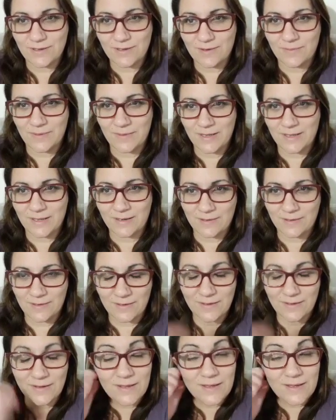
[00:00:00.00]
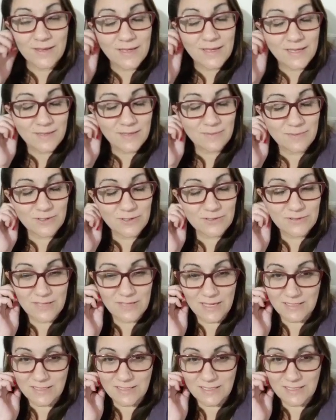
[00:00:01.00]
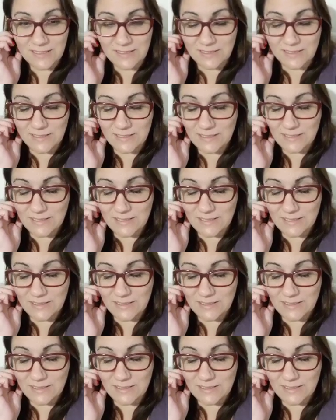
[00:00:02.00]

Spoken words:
I mean, in most cases,